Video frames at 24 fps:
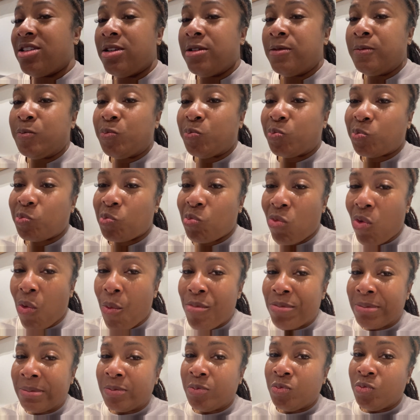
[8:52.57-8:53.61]
They do.
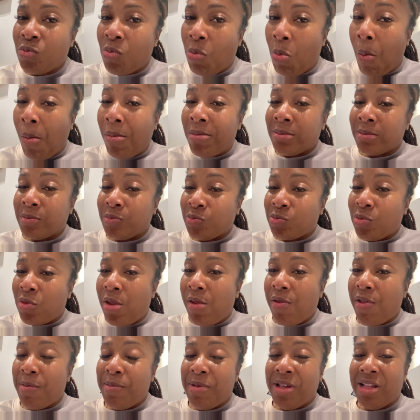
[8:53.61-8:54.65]

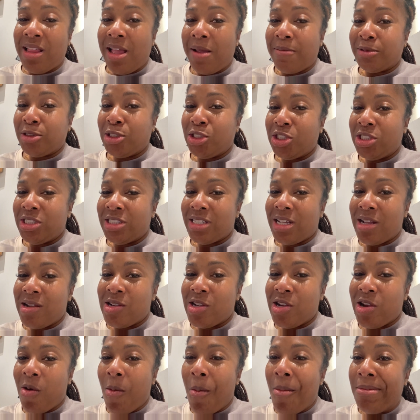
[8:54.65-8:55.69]
They be clapping cheeks out here.